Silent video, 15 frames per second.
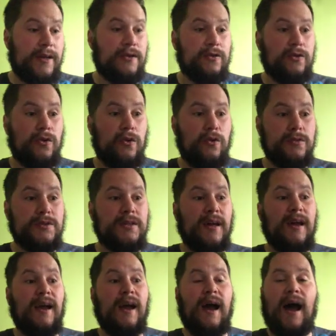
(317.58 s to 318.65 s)
glucose,
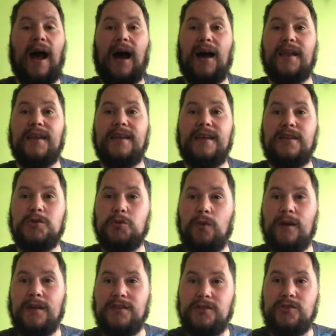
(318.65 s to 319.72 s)
and each
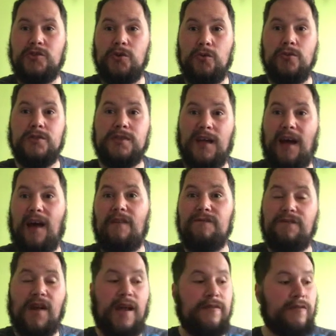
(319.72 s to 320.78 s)
one is dosed at
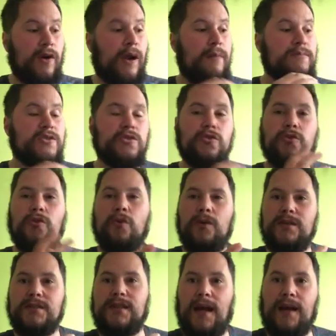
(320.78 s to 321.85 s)
5 grams, so you know
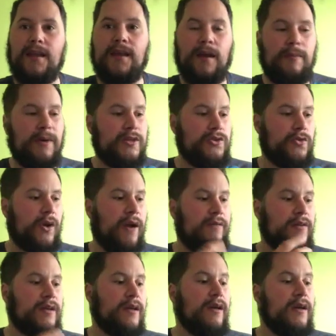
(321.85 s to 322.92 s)
exactly how much you're
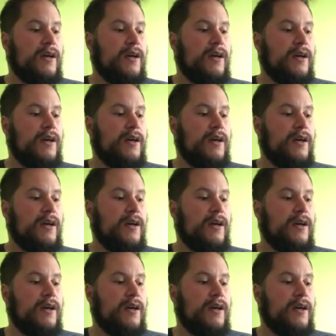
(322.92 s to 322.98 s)
having.